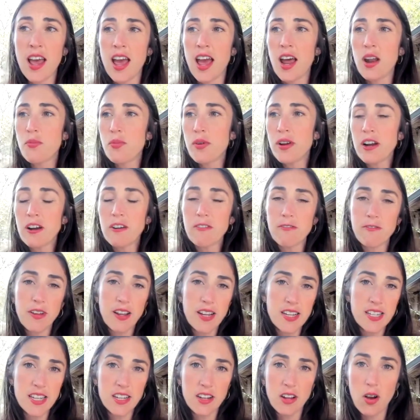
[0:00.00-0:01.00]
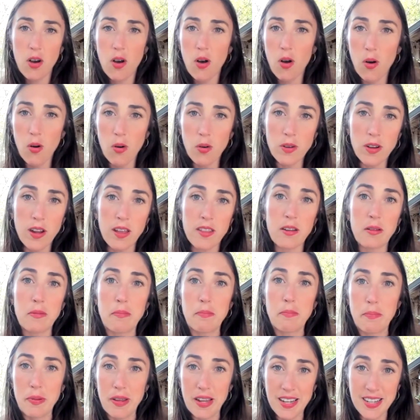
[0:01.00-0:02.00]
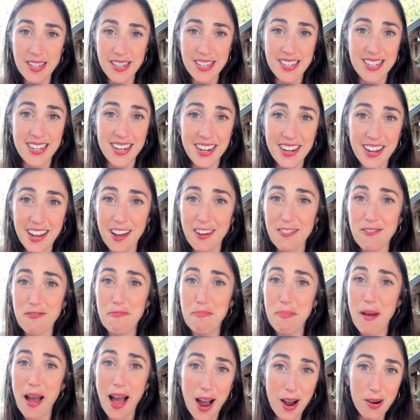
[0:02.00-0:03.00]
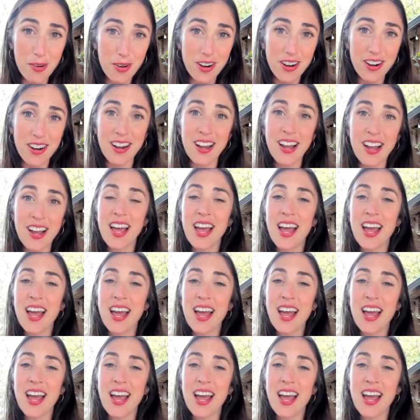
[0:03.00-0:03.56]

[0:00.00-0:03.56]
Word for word: And we are facing a whole nother beast of power